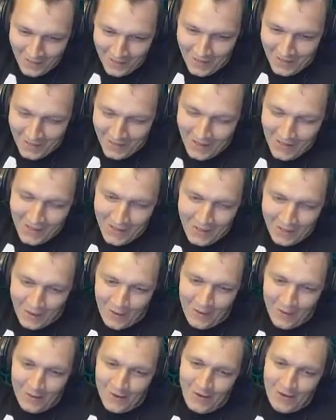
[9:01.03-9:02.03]
And the price
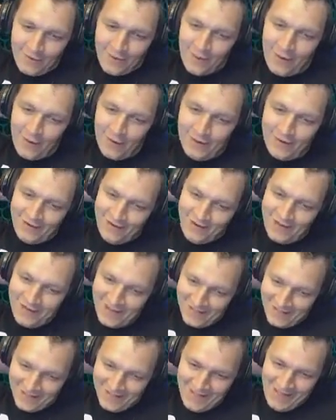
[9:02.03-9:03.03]
tag on that son
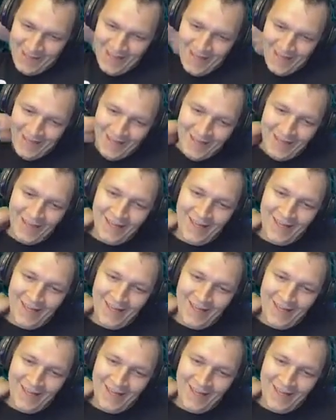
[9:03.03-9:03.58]
of a bitch.